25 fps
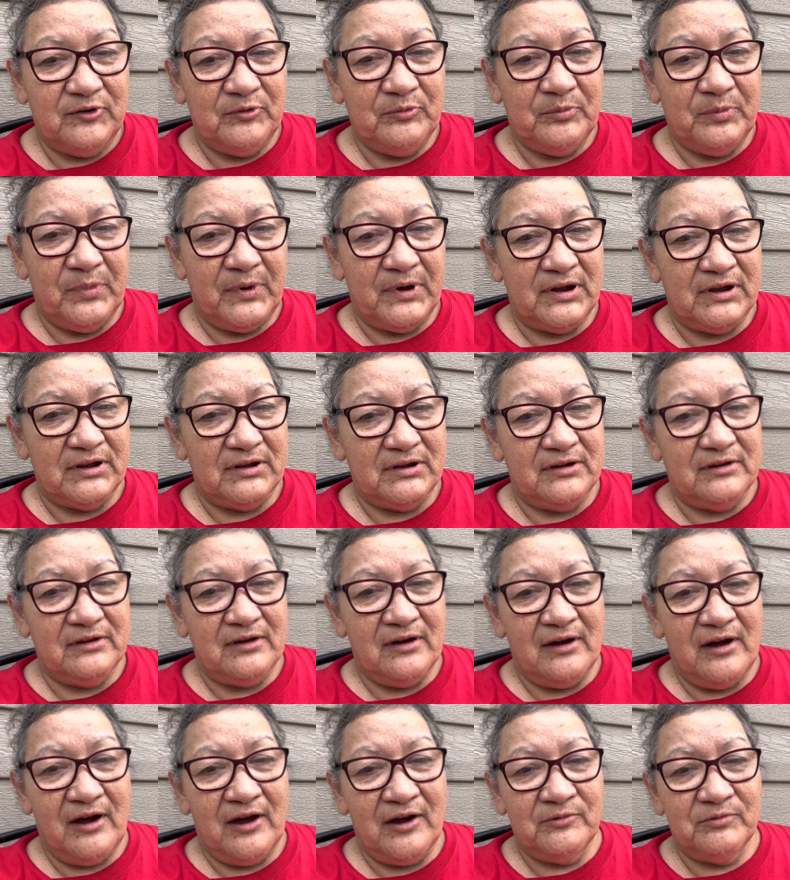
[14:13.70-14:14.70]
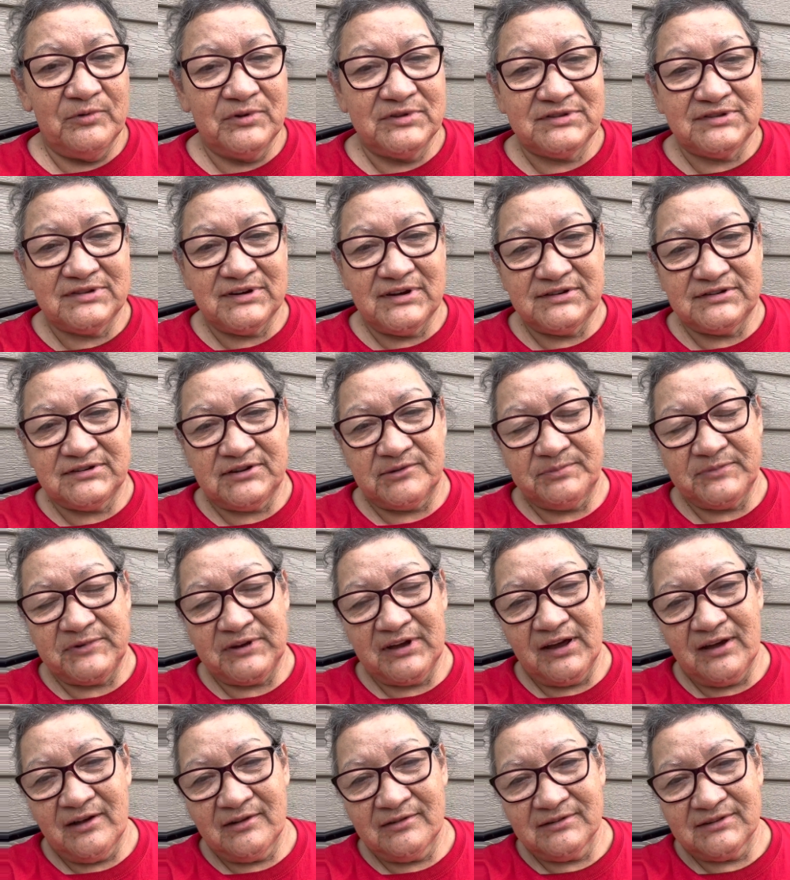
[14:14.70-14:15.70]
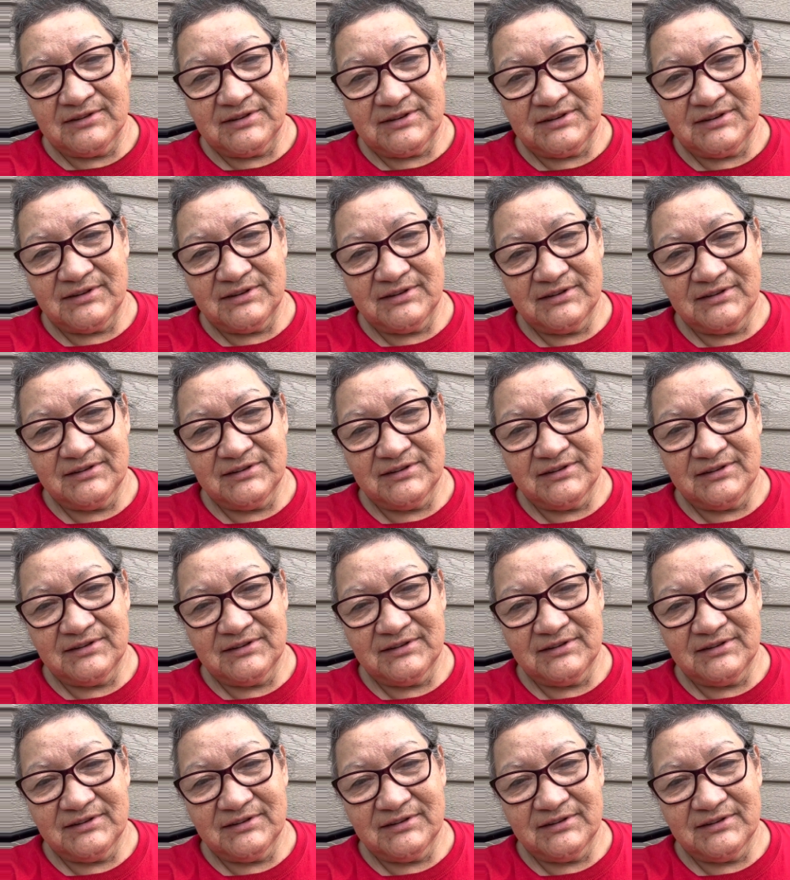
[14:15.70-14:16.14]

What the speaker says: but I would say something else.